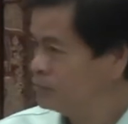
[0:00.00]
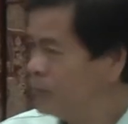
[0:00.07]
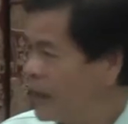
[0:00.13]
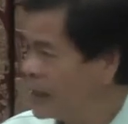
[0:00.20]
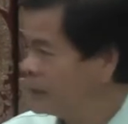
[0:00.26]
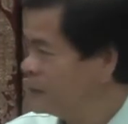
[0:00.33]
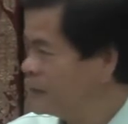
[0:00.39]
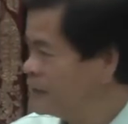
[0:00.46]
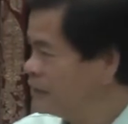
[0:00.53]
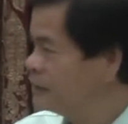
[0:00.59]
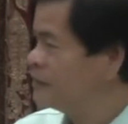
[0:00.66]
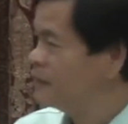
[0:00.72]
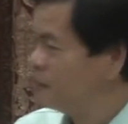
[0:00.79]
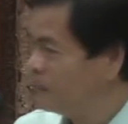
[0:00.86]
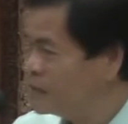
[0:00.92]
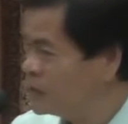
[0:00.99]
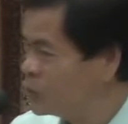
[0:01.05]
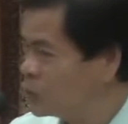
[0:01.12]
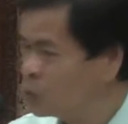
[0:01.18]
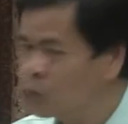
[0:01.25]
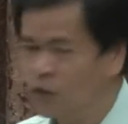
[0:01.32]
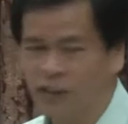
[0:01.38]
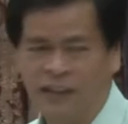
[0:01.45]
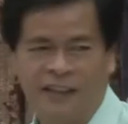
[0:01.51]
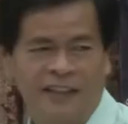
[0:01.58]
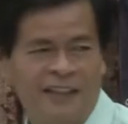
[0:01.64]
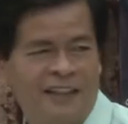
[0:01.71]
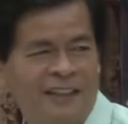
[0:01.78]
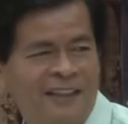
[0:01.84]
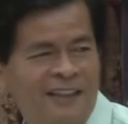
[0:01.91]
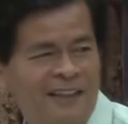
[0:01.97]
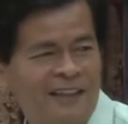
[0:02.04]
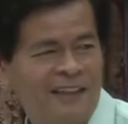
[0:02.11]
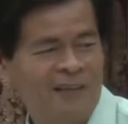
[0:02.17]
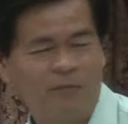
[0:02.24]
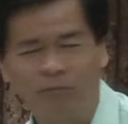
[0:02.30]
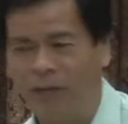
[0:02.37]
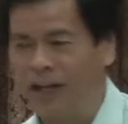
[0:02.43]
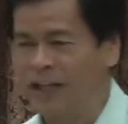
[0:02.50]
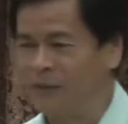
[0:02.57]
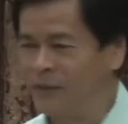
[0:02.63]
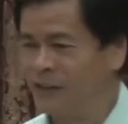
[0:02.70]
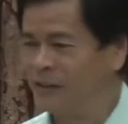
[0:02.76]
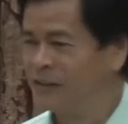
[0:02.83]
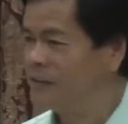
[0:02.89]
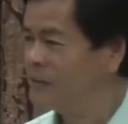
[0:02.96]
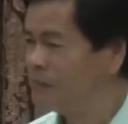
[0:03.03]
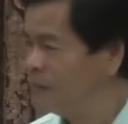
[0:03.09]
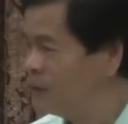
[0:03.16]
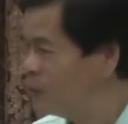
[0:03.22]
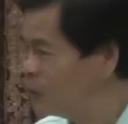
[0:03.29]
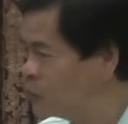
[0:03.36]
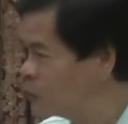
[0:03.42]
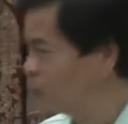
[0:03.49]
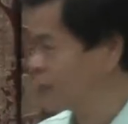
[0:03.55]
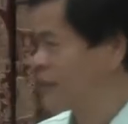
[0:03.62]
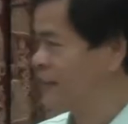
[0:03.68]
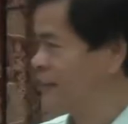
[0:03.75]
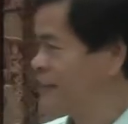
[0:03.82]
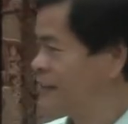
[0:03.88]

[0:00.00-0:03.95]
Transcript: By me, me, no Lord. By me, me, O Lord.